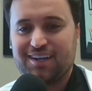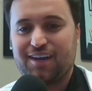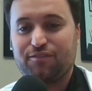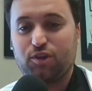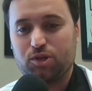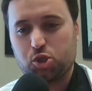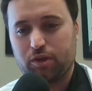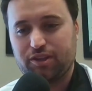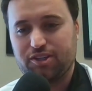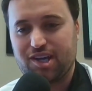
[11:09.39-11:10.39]
If you
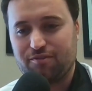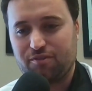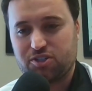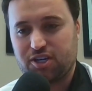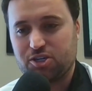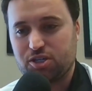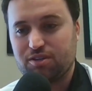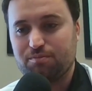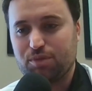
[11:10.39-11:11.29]
enjoyed this conversation,